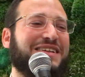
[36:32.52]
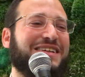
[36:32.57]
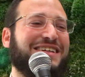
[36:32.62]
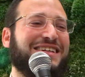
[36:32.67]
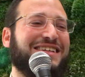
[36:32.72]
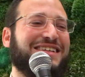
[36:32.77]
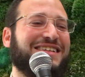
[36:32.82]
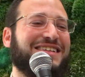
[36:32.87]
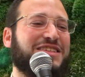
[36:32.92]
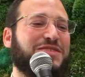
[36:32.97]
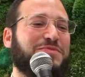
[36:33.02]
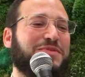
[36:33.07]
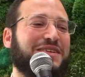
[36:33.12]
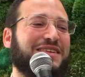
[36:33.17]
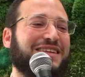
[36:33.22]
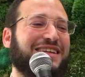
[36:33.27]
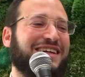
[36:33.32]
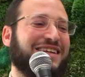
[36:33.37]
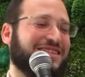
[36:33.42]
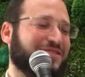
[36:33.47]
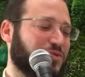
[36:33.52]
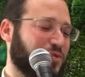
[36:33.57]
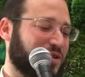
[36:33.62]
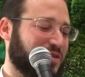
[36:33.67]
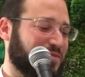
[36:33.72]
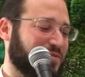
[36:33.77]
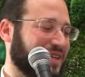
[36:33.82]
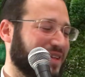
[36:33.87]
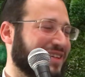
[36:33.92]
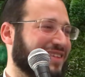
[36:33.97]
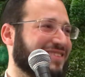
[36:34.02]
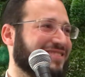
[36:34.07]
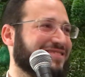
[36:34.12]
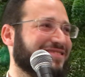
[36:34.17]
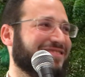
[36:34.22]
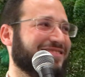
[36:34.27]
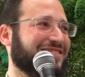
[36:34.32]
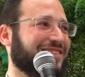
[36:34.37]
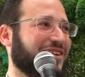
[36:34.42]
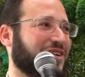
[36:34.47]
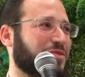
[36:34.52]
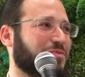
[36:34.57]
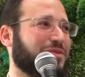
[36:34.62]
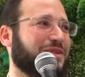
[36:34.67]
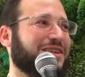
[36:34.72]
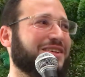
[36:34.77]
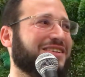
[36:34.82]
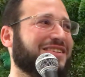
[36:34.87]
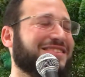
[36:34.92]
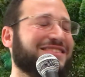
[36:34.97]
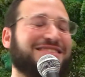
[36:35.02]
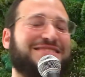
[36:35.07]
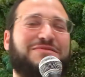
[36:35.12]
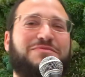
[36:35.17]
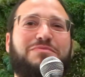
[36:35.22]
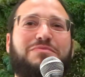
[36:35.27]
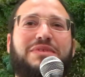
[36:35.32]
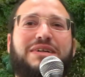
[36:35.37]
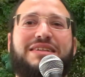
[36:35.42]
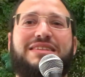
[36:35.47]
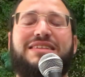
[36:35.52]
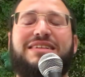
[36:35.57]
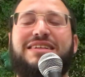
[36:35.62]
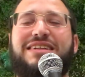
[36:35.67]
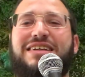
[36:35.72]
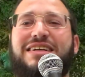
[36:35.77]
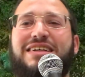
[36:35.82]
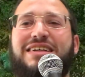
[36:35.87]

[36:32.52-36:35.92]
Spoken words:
So it's been like one big, long blur.